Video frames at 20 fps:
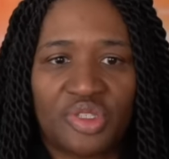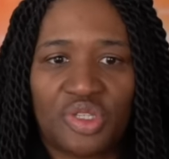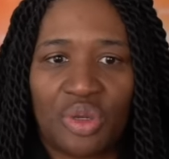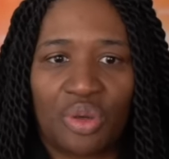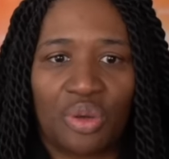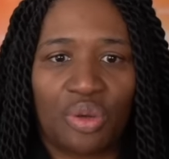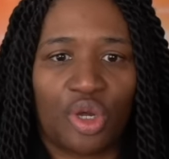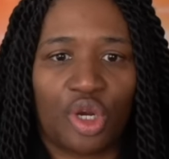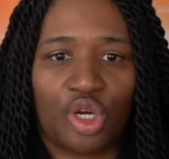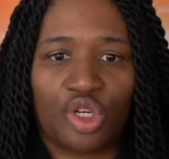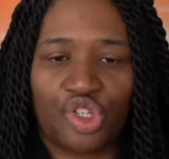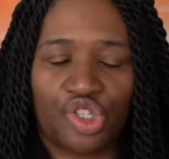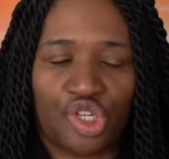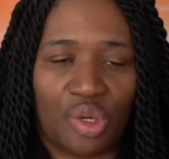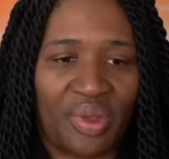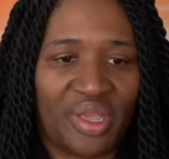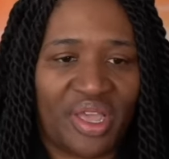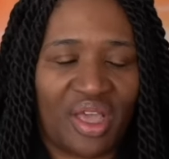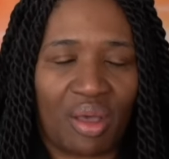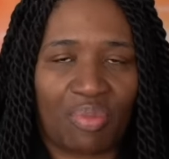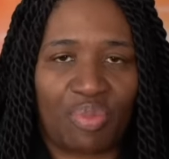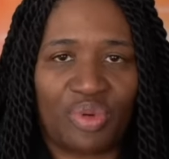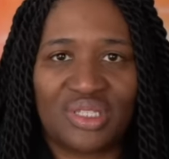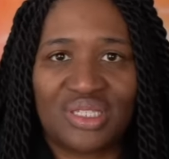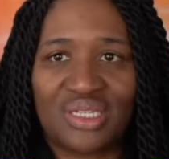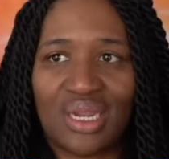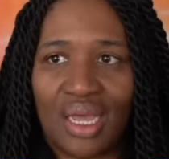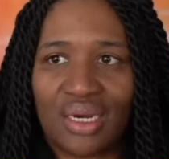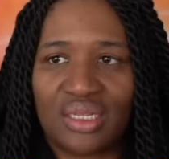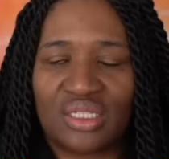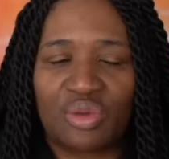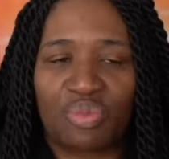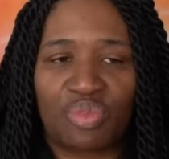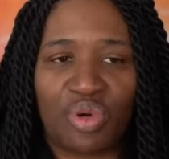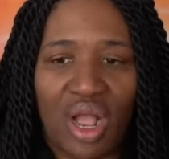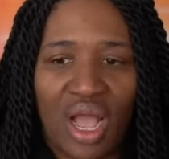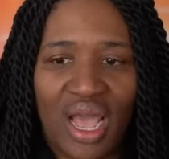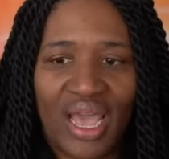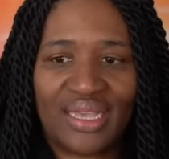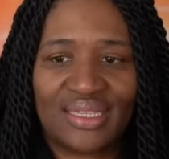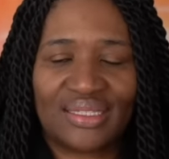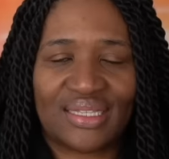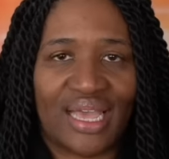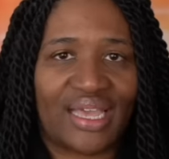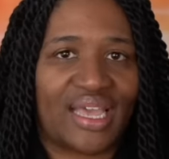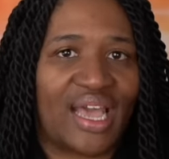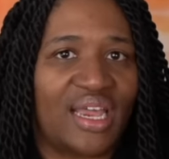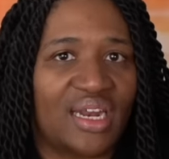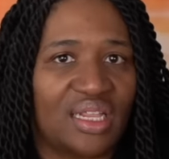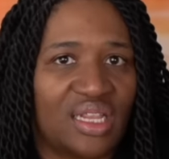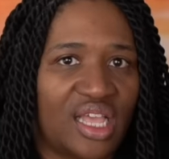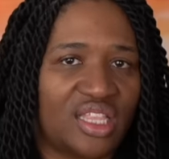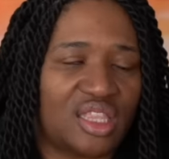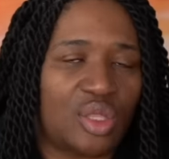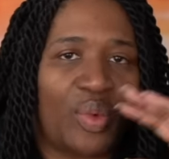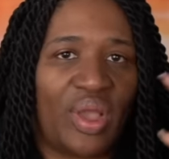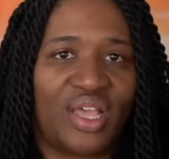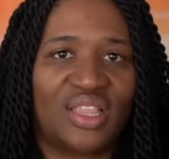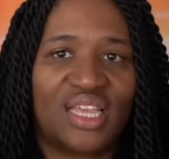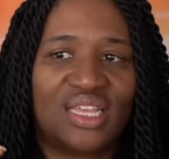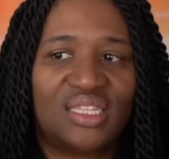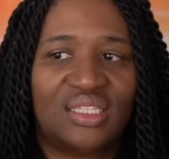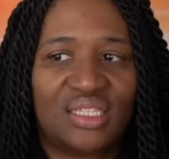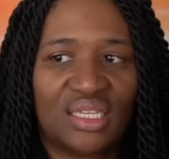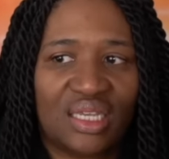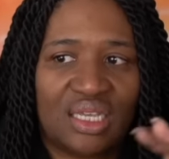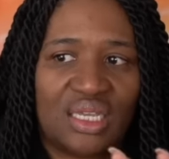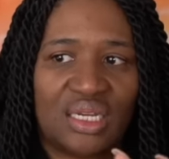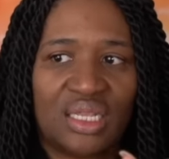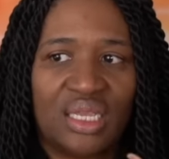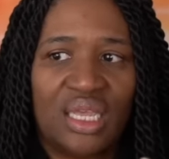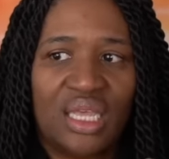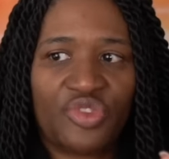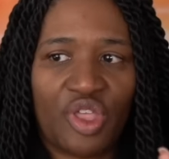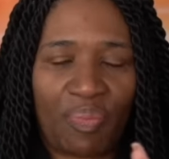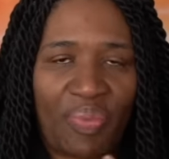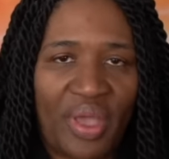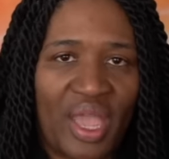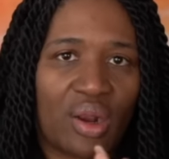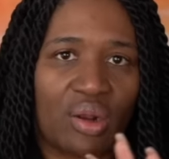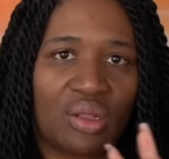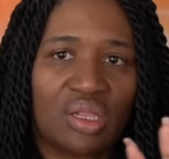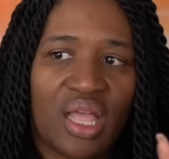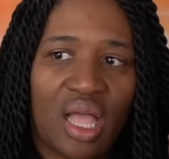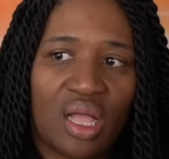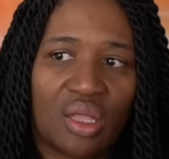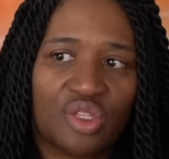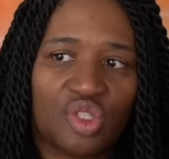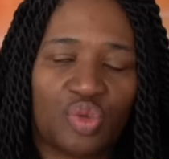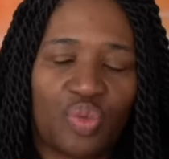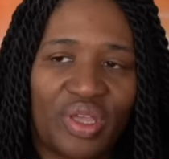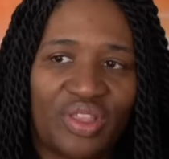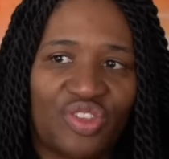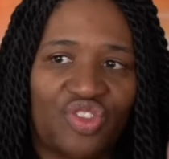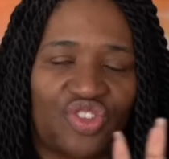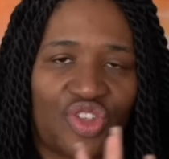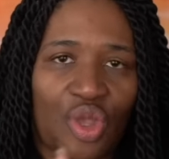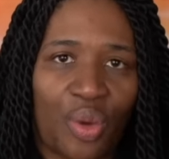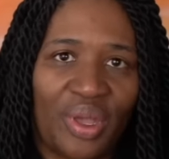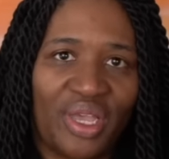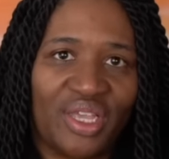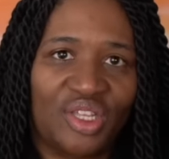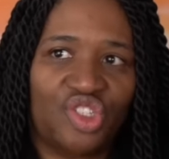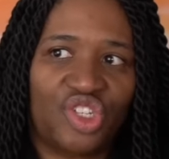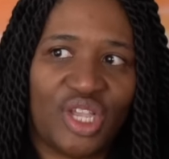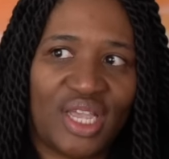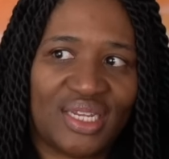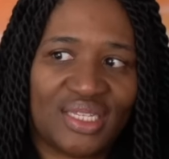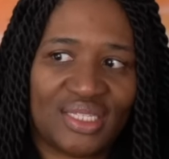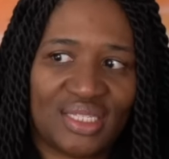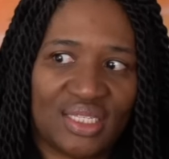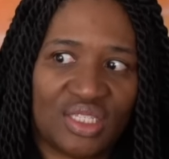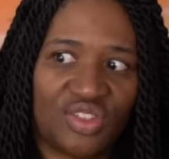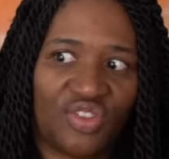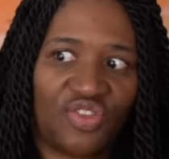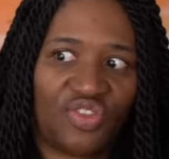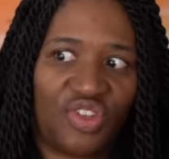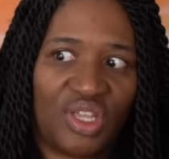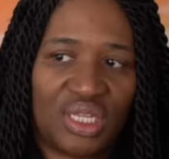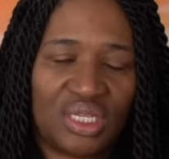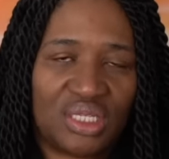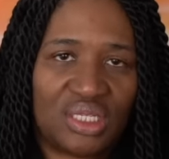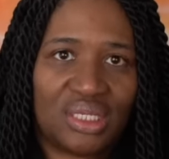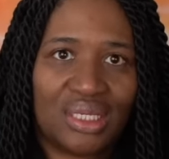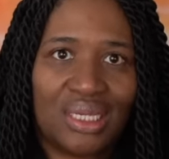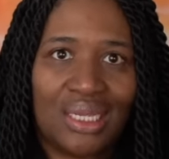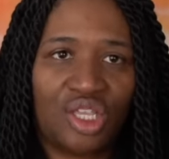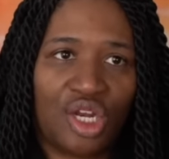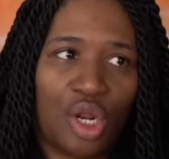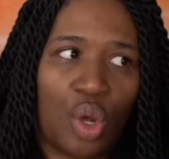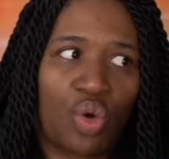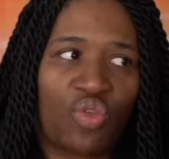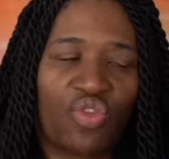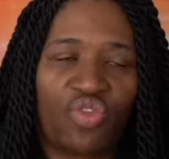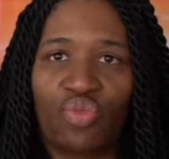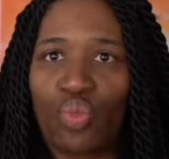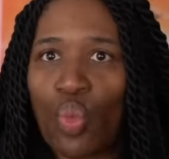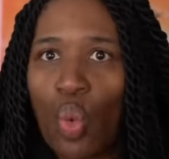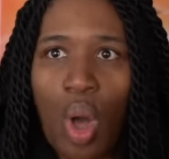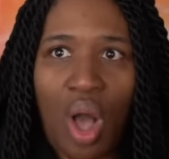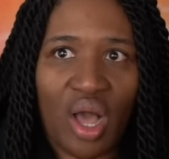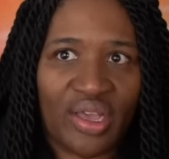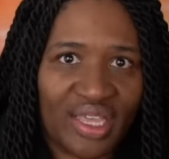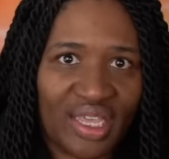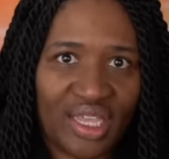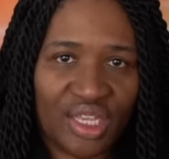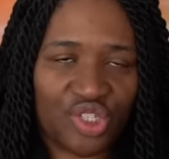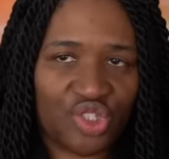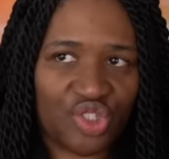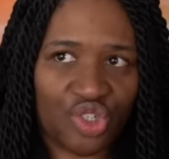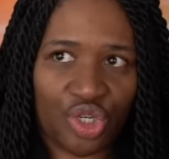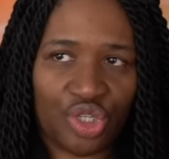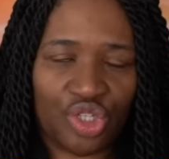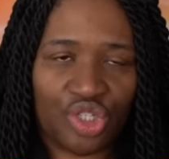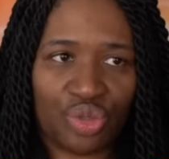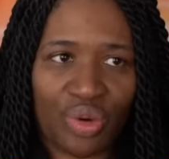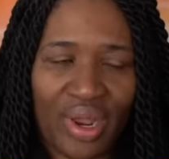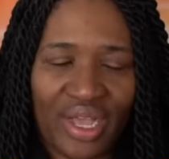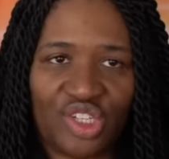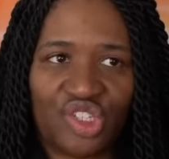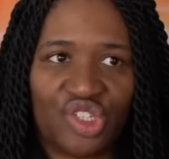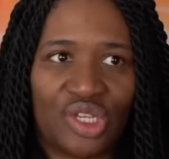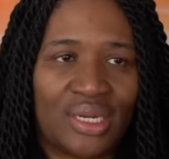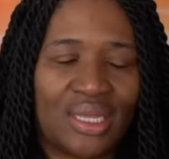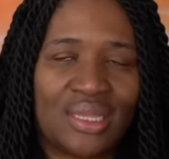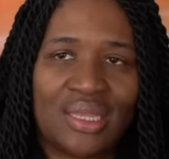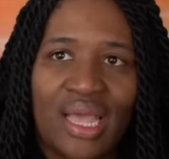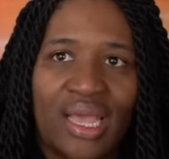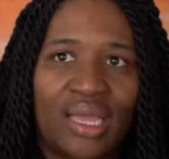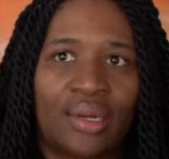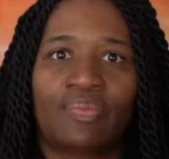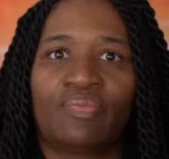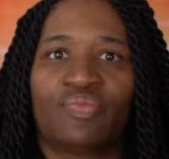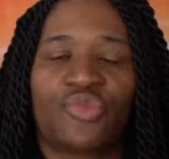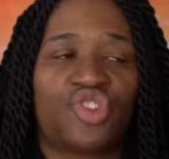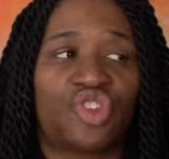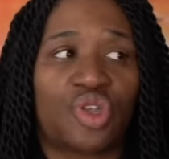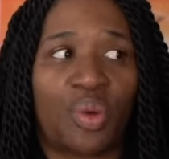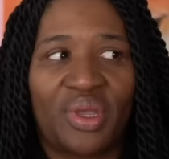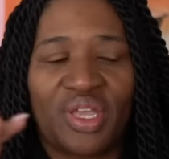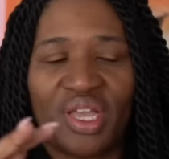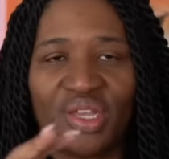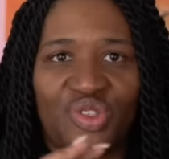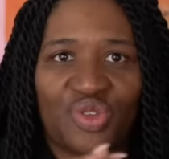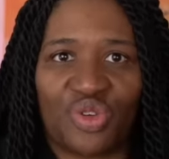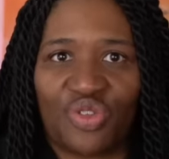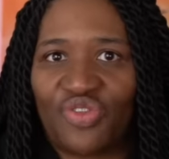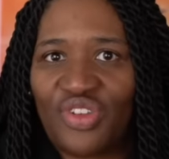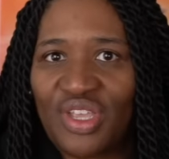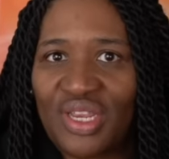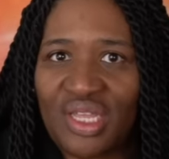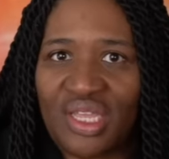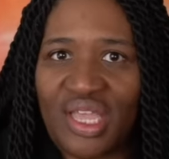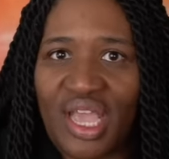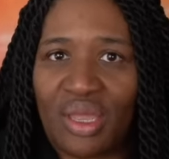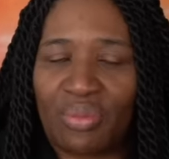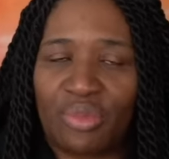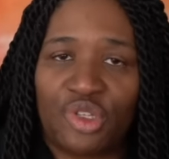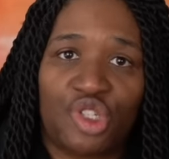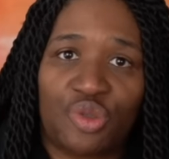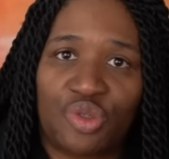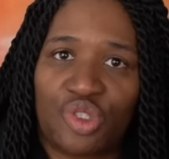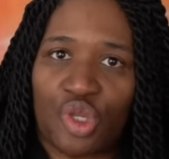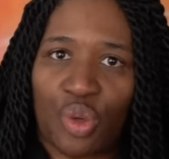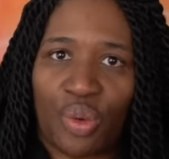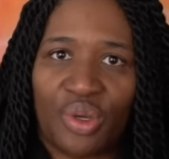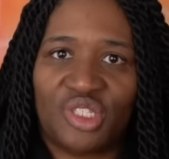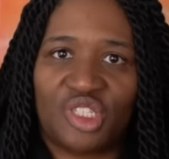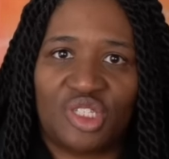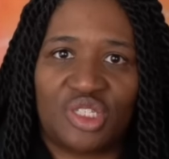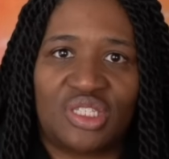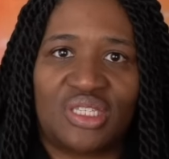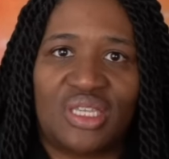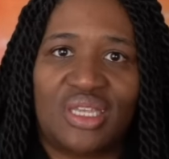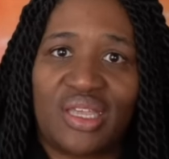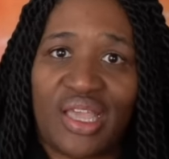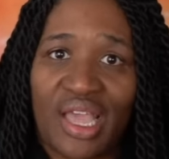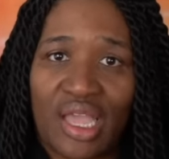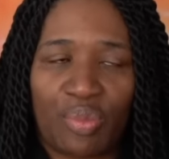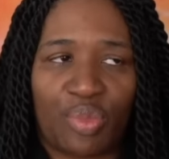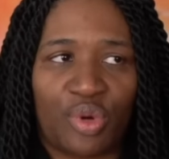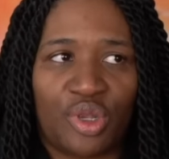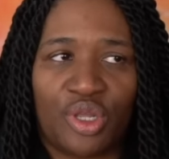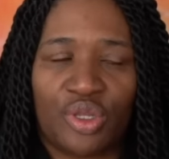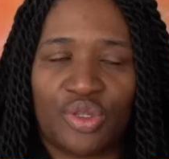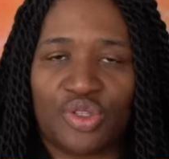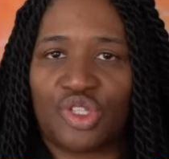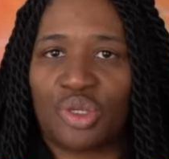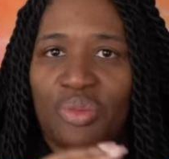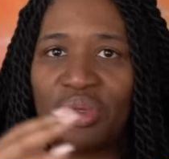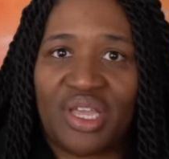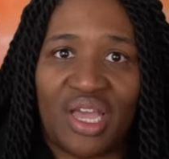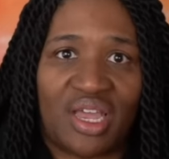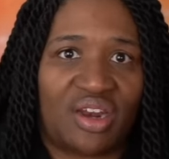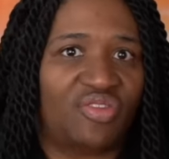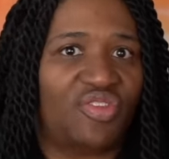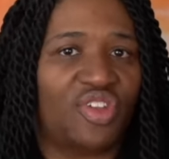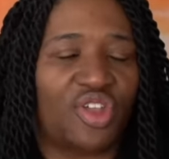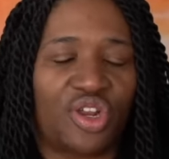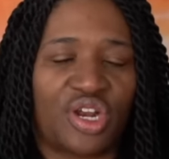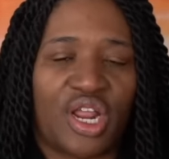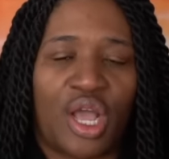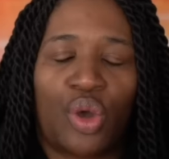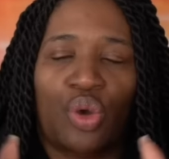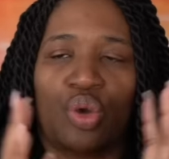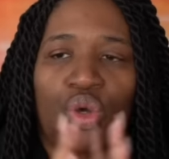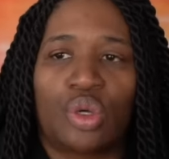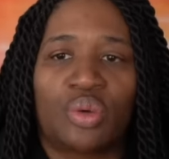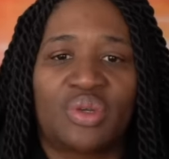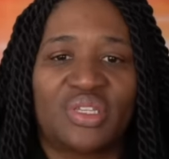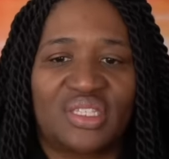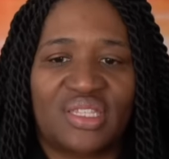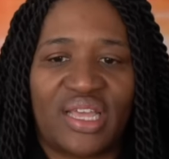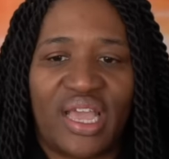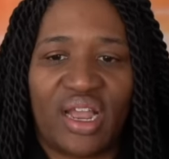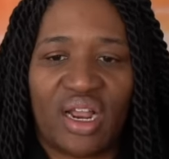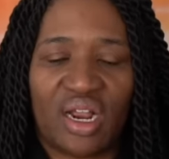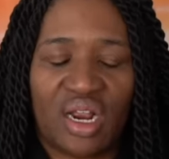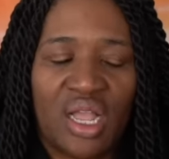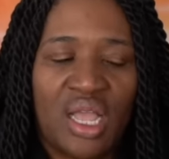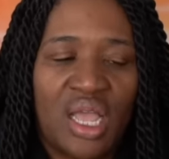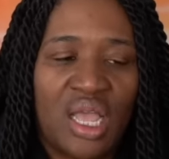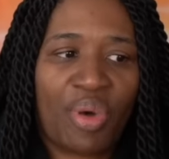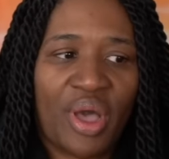So her showing up was not a surprise. I kind of like the way they did the parallels with showing Jadis's feet, you know, walking in a certain direction and then showing us her feet again when she was going to see Gabriel. So we kind of figured out who was there.